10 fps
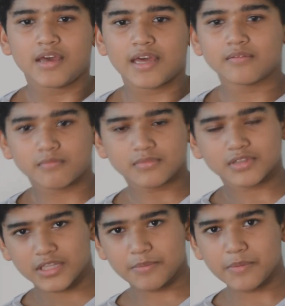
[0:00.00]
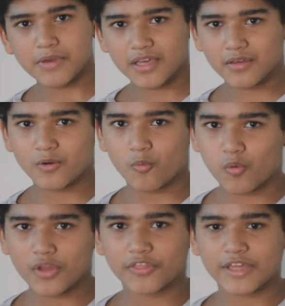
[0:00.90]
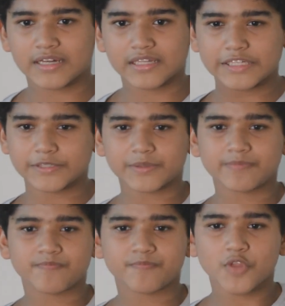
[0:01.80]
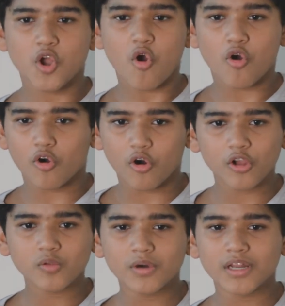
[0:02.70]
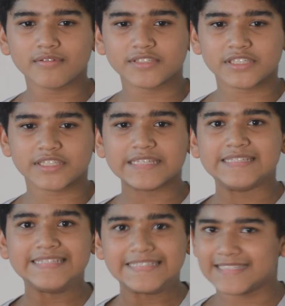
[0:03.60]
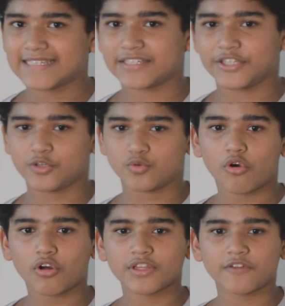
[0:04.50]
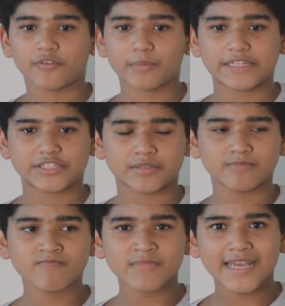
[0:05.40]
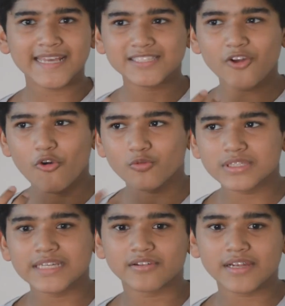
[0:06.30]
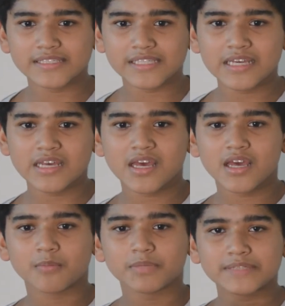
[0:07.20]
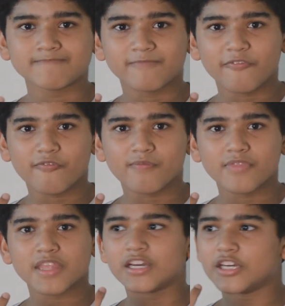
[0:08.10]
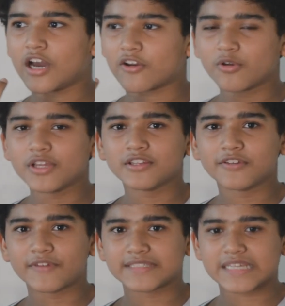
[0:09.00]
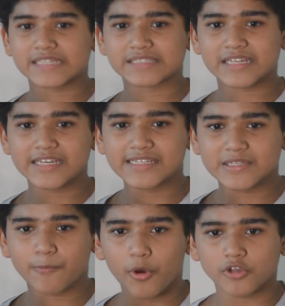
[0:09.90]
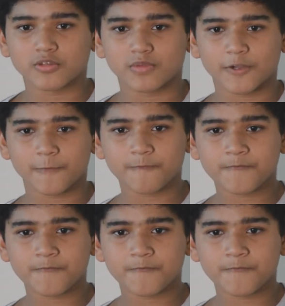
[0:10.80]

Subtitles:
And let me make one thing clear. All what I've just yeeted at you, all the information, is not only crazy, but according to physics, it's possible.